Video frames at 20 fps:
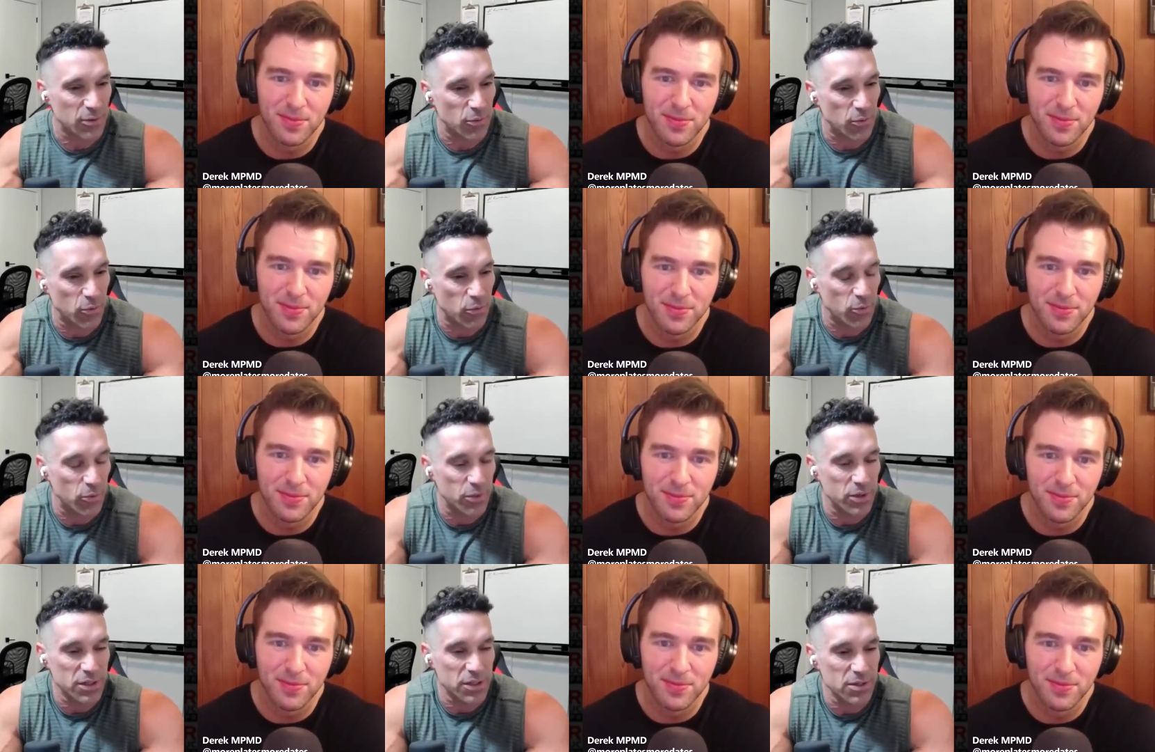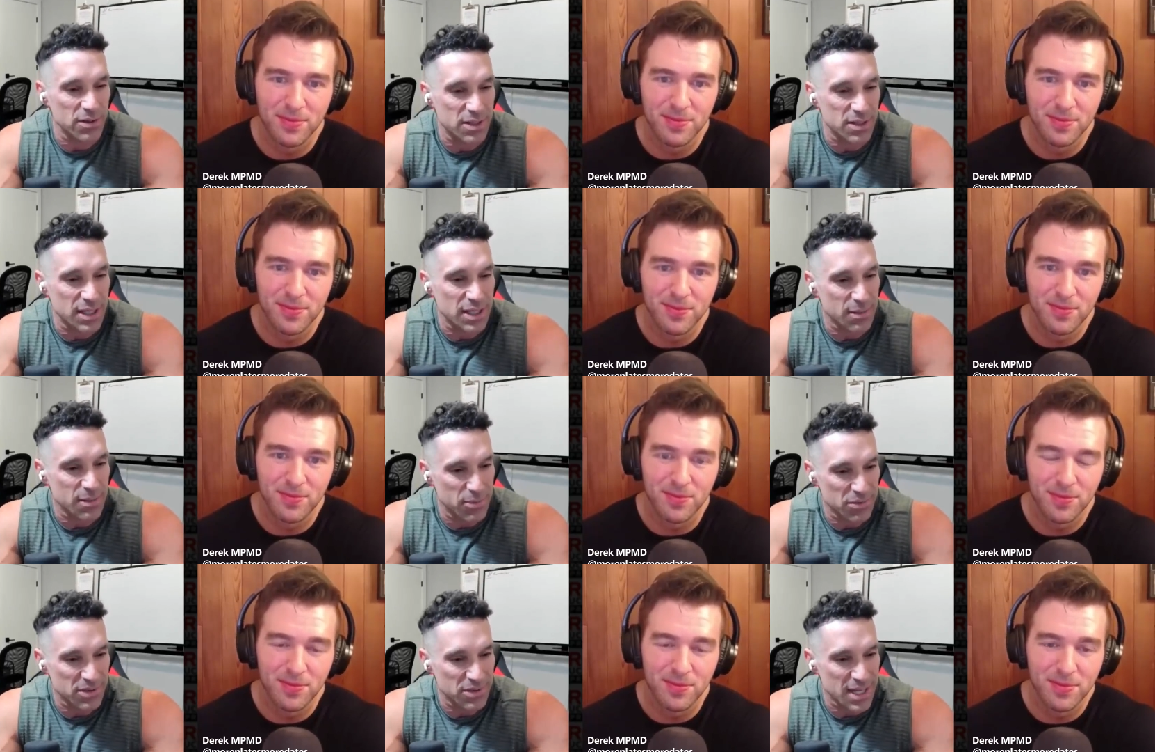Speaker 1: what do you
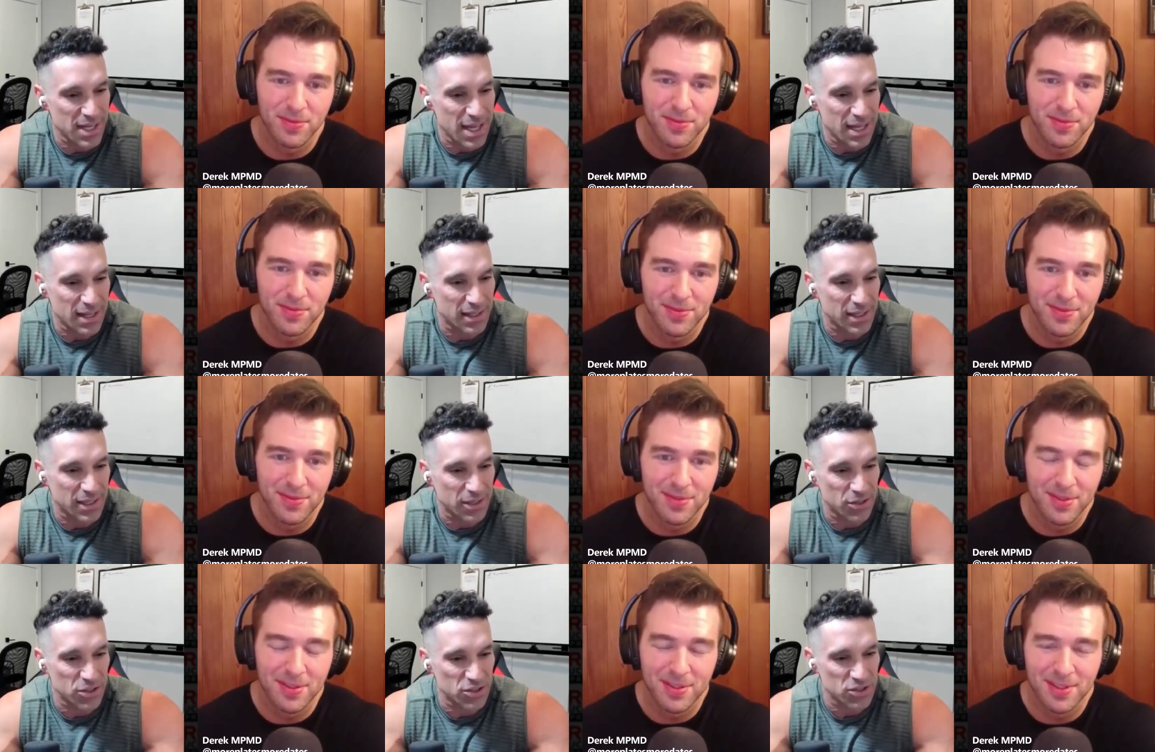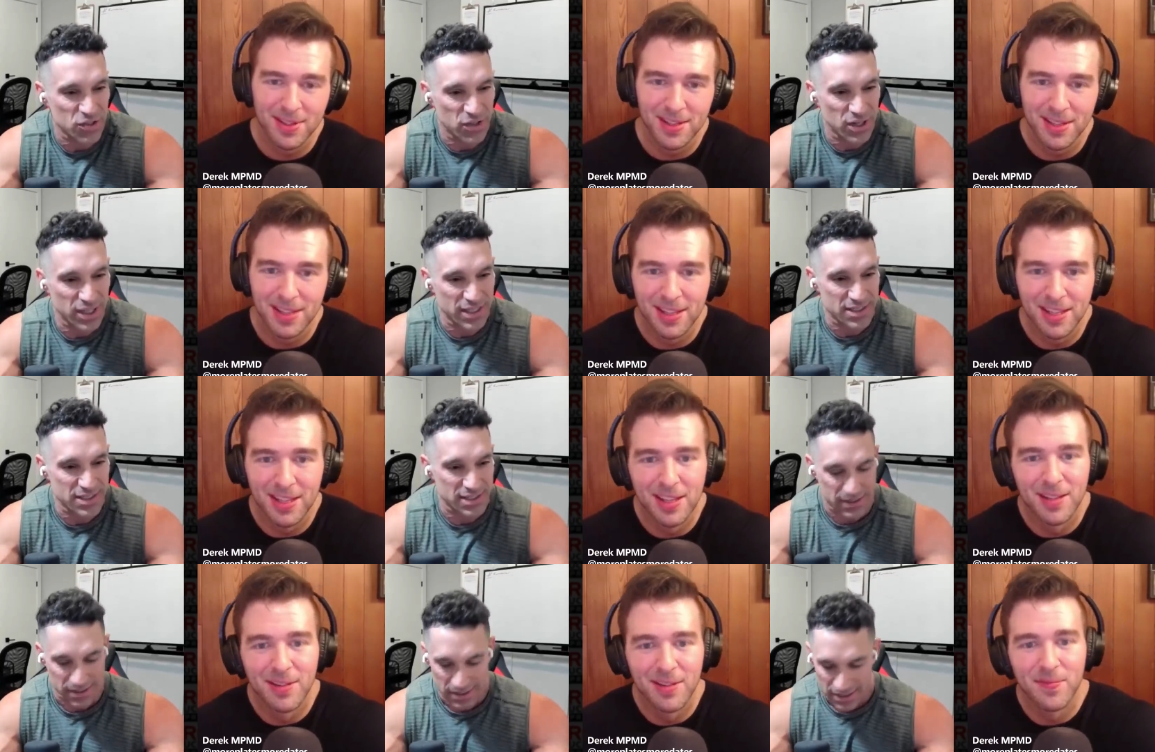think about that like are you trying
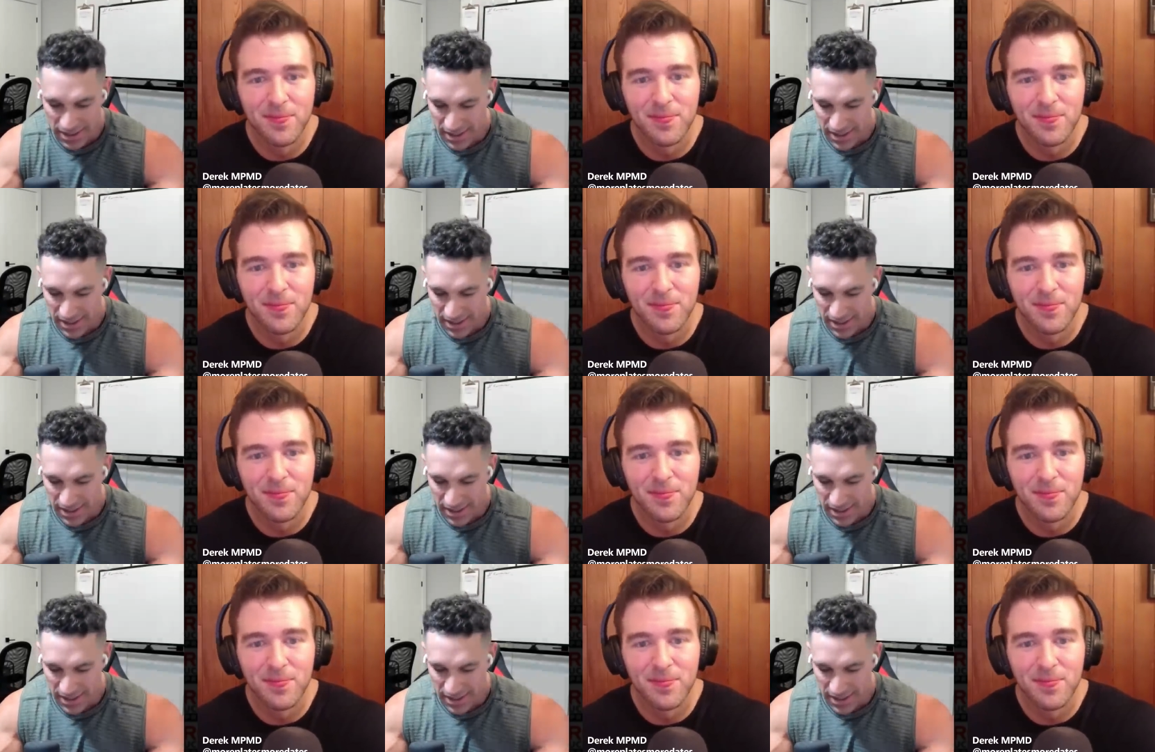to